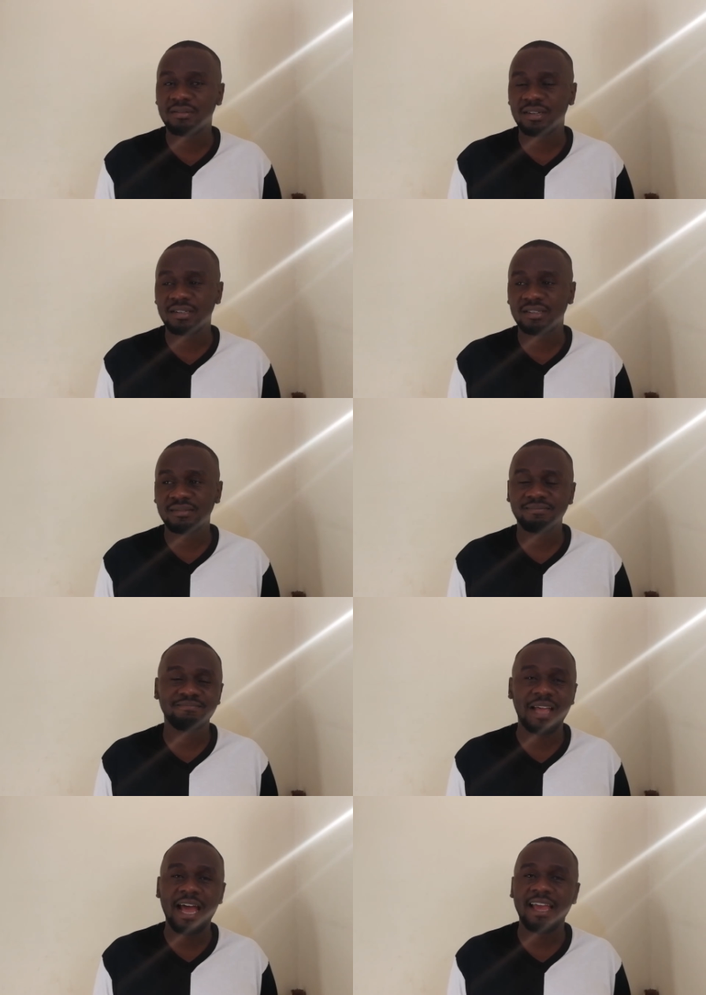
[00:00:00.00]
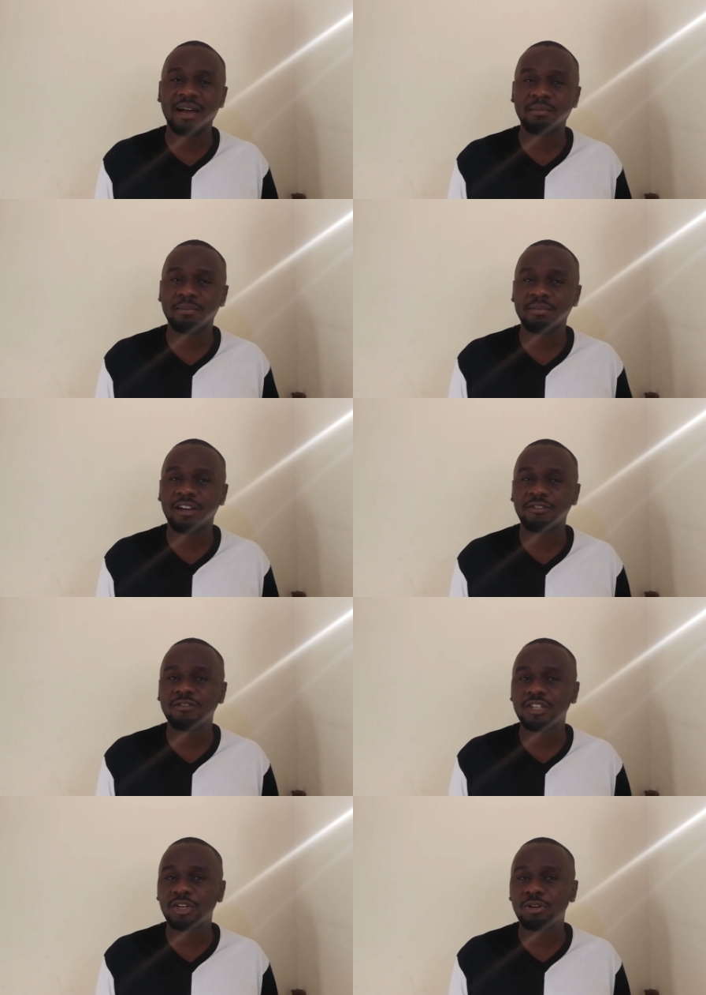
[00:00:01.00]
that I am
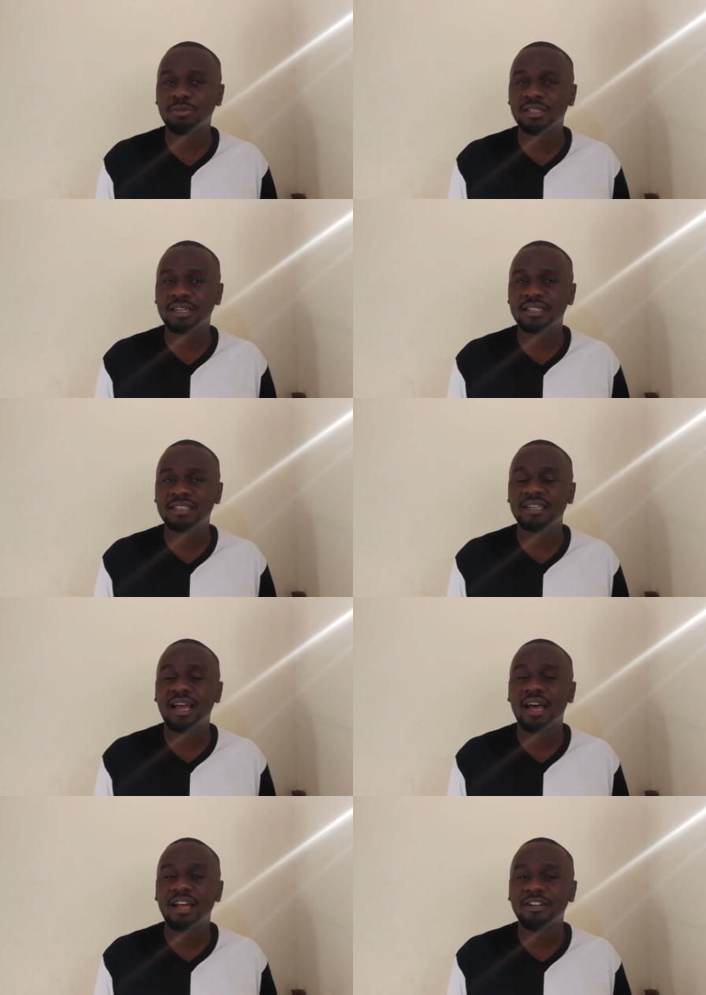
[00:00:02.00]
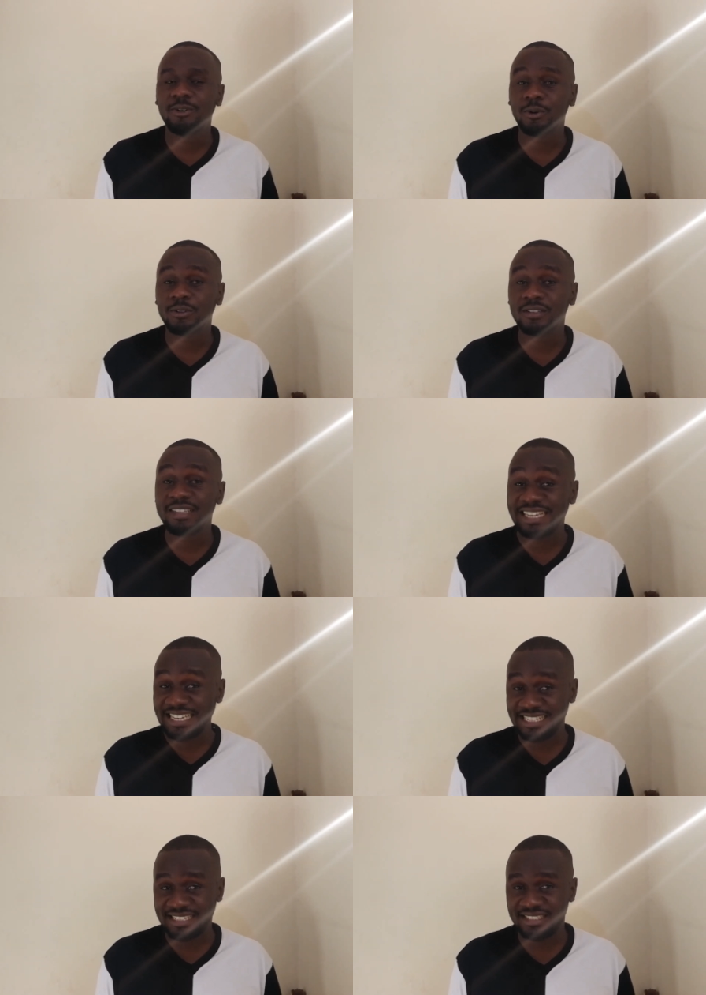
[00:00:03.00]
50 kilometers
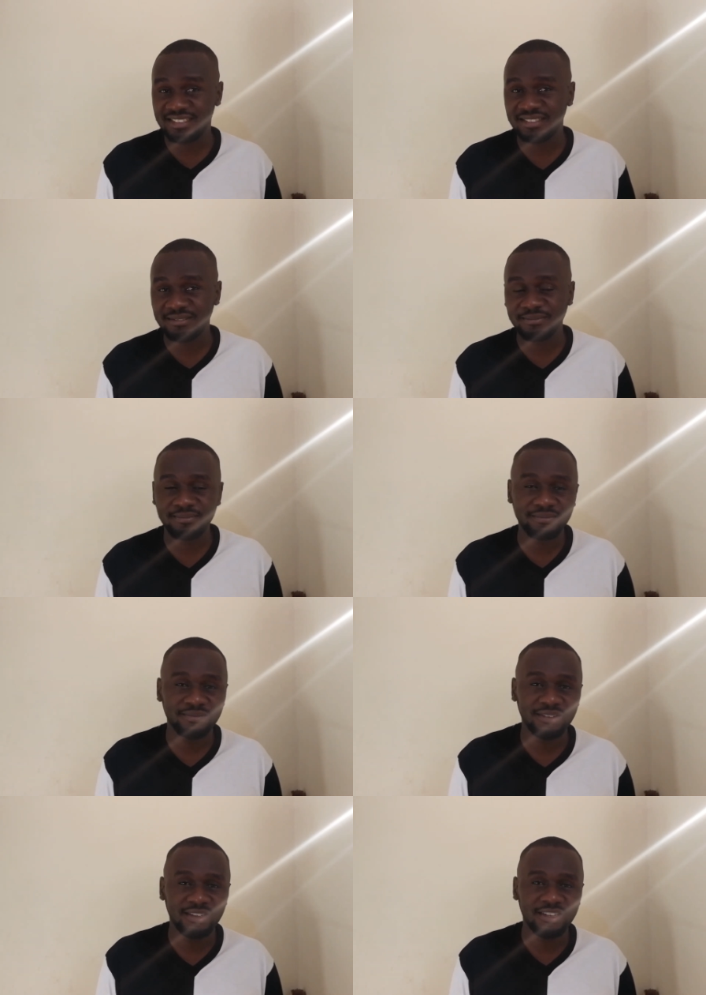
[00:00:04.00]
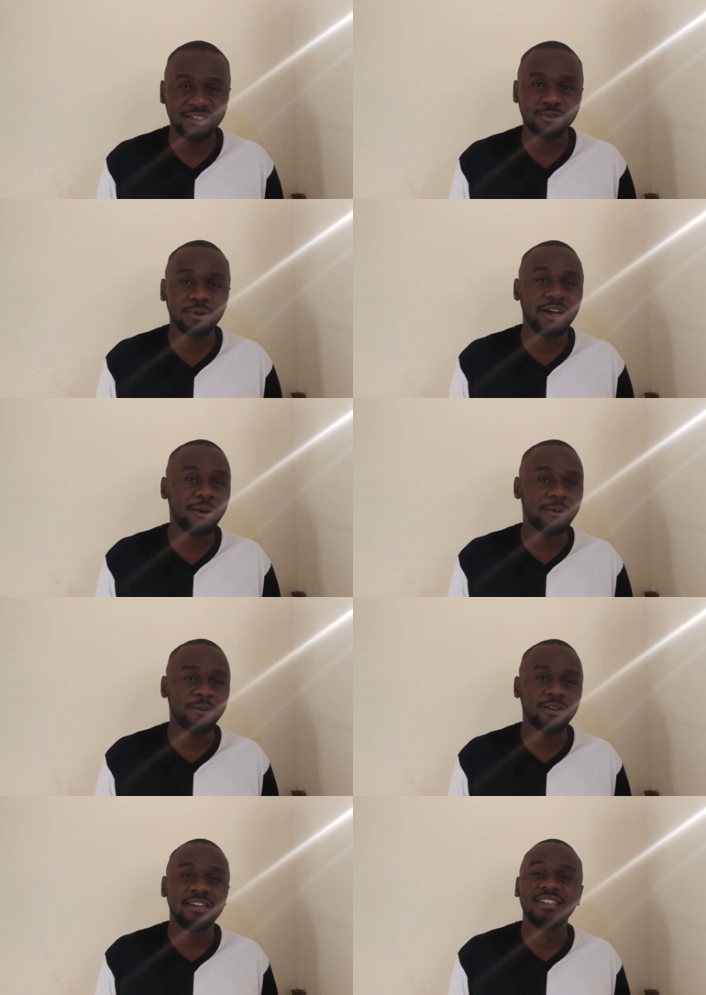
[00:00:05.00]
northeast. So
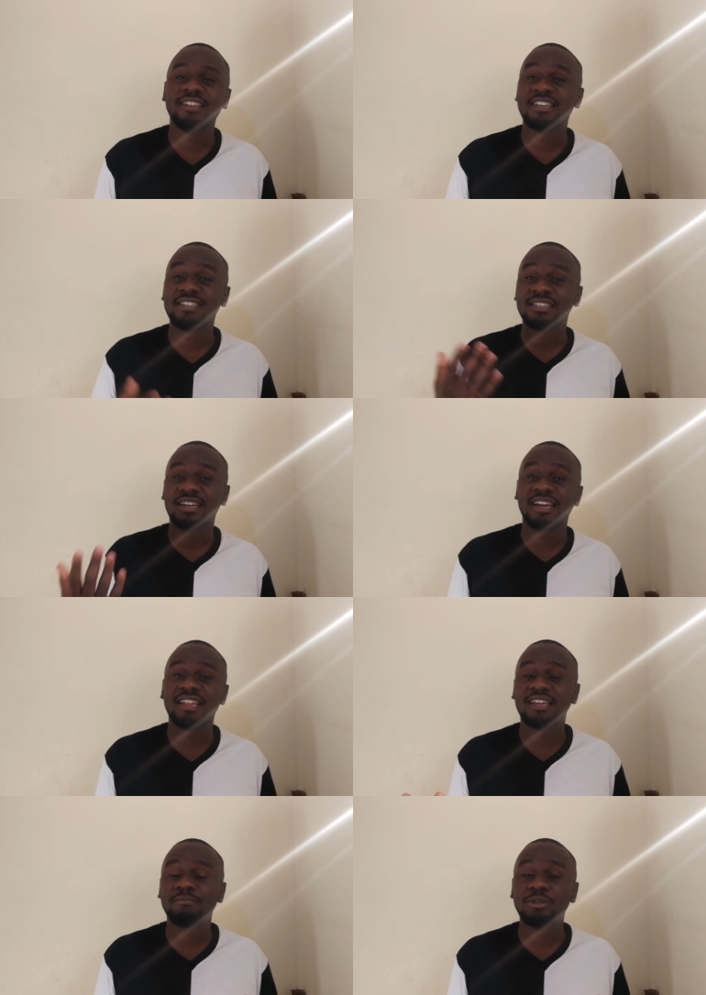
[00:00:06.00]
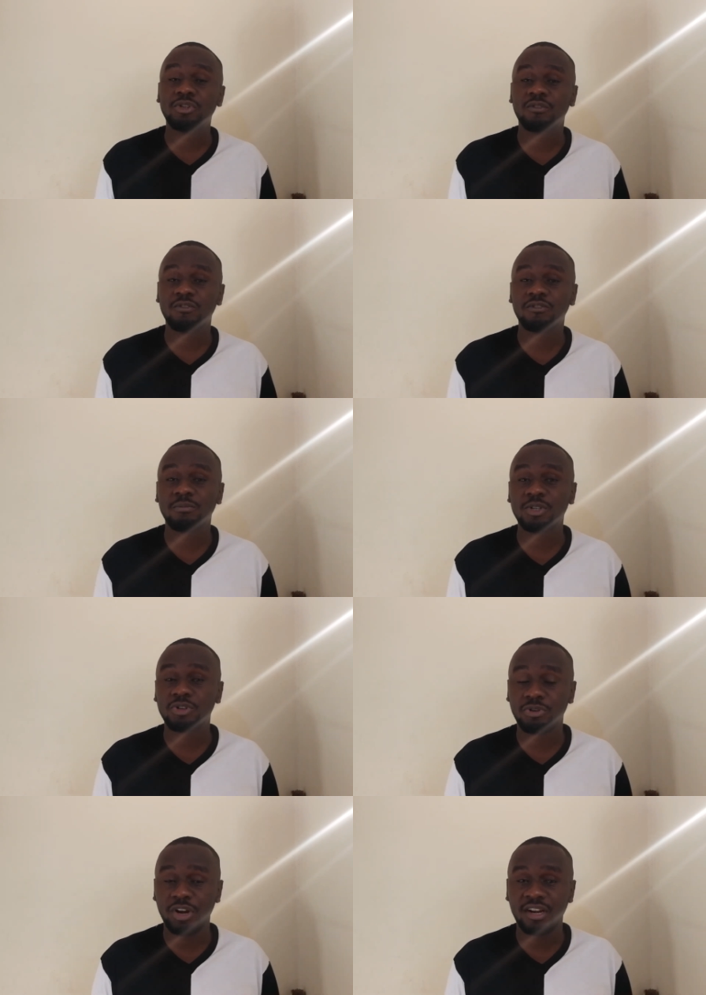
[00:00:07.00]
now, there is another piece of
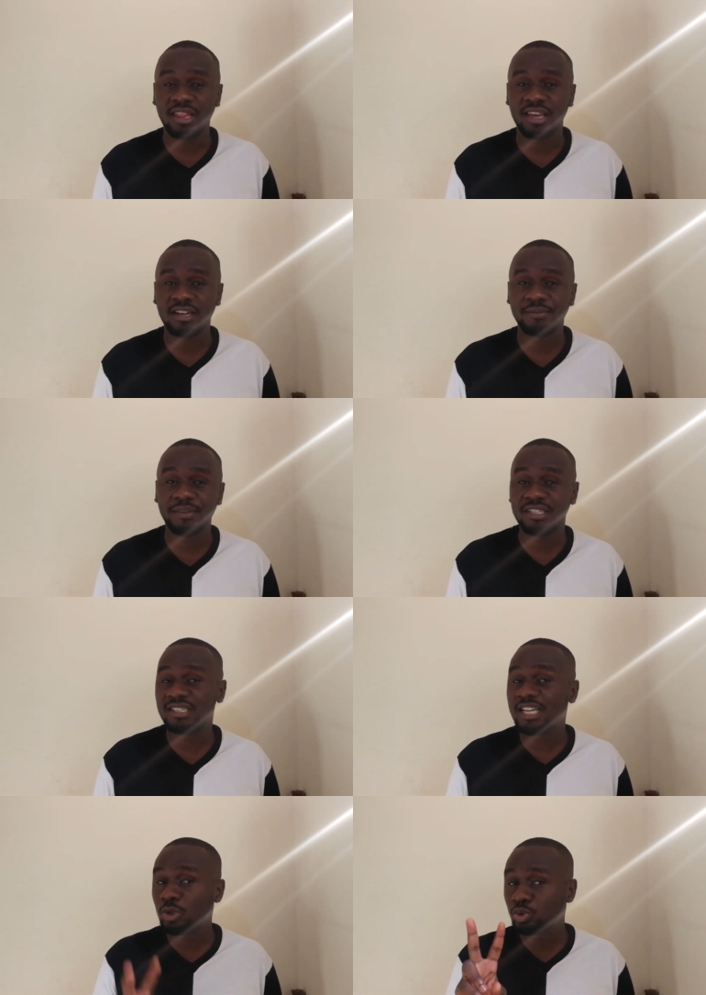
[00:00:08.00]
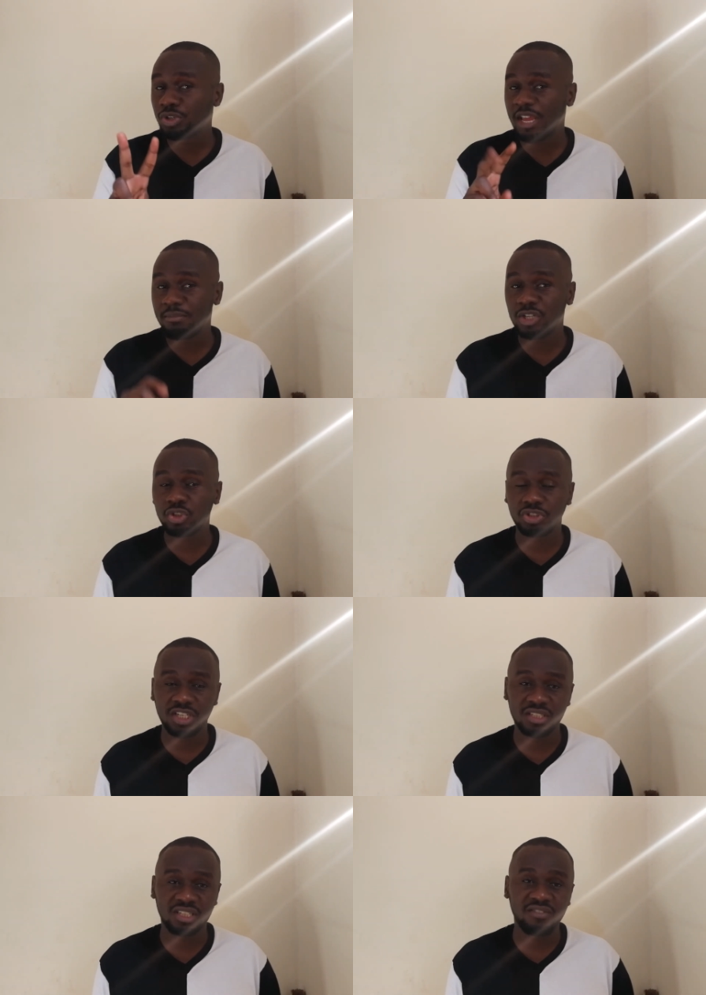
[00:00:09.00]
information right there. It's now two dimensions. She
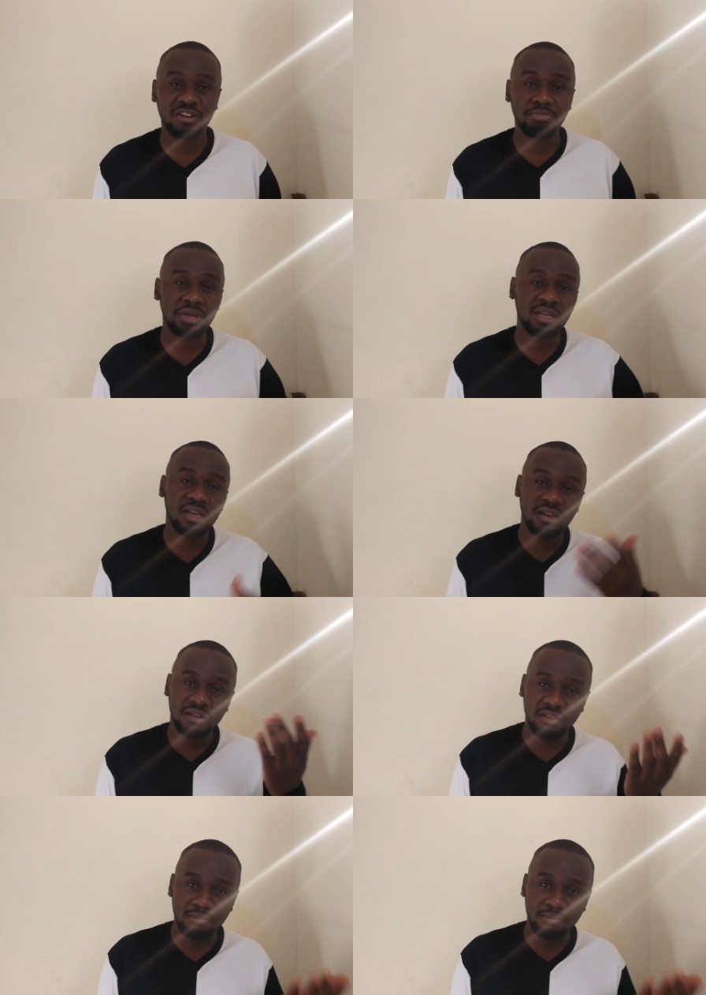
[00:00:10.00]
has given me the